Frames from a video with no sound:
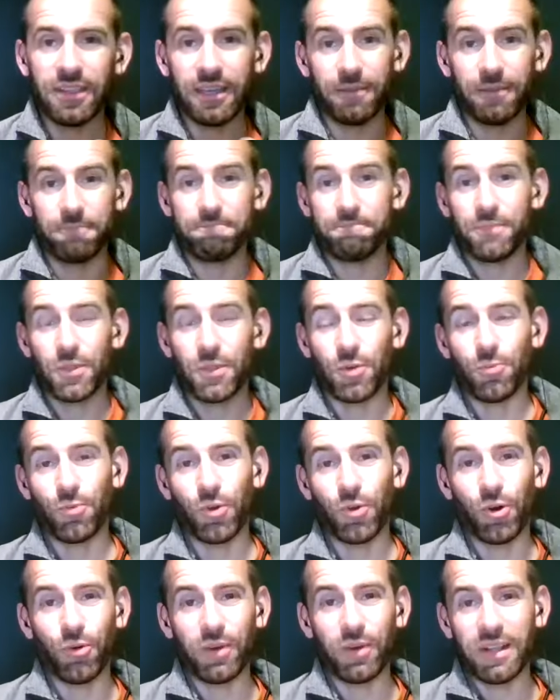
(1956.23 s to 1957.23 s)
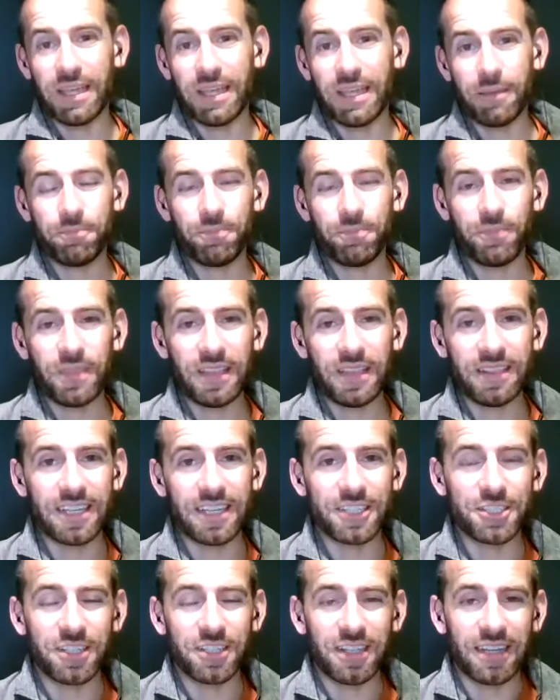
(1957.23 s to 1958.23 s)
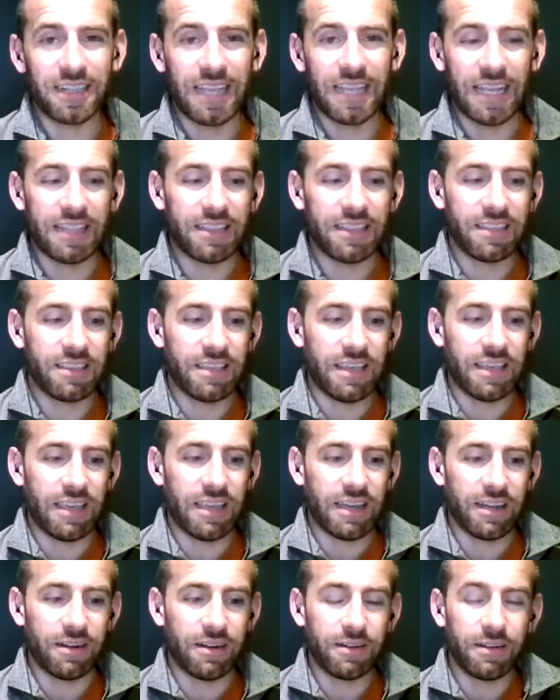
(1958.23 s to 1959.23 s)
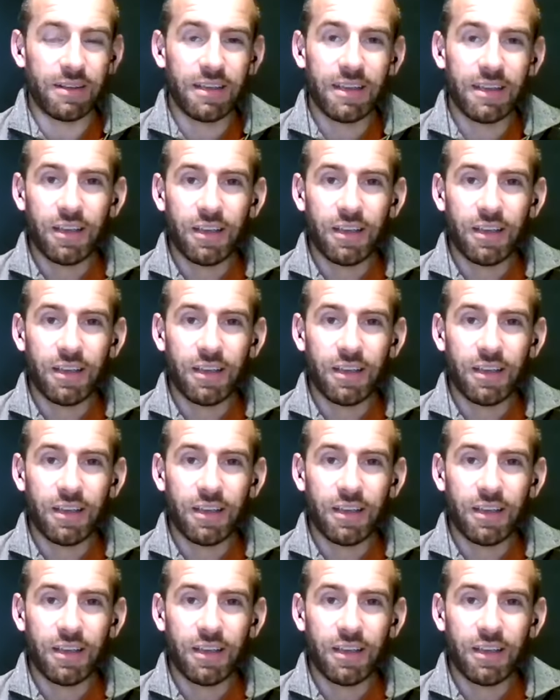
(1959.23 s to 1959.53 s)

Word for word: Like we already, like digital identity and